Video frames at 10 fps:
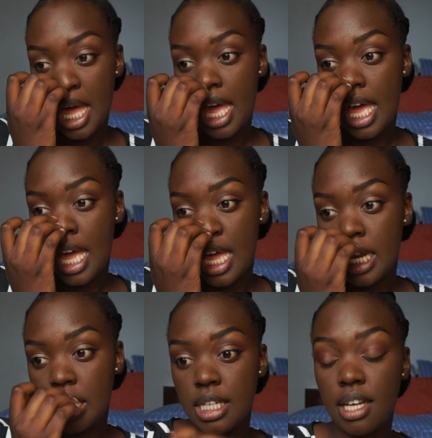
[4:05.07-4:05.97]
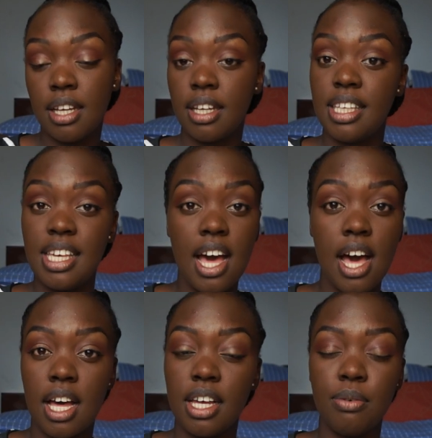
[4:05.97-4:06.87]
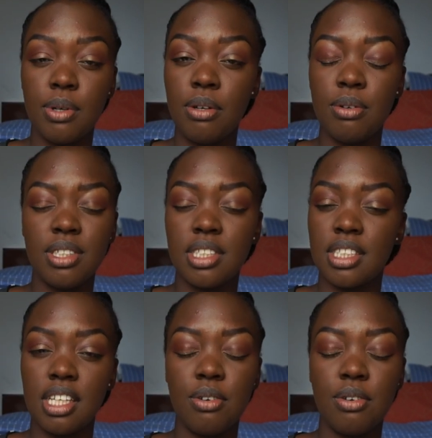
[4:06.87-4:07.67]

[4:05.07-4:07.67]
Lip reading: And yeah, it was